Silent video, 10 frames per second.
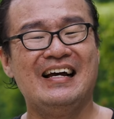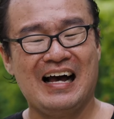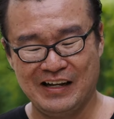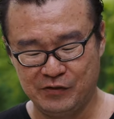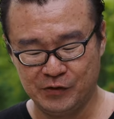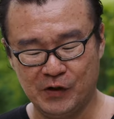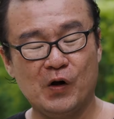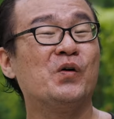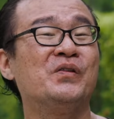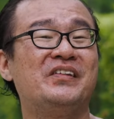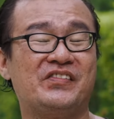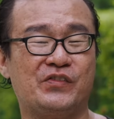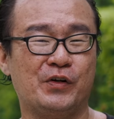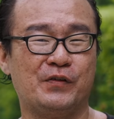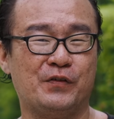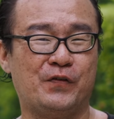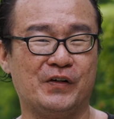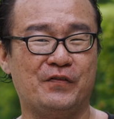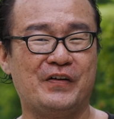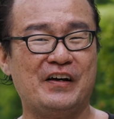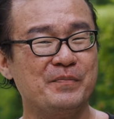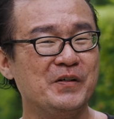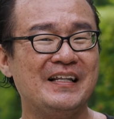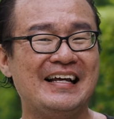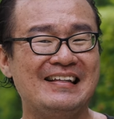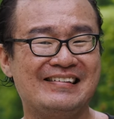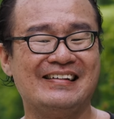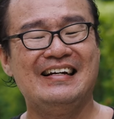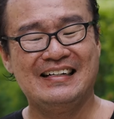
I do not own this 12-45mm lens.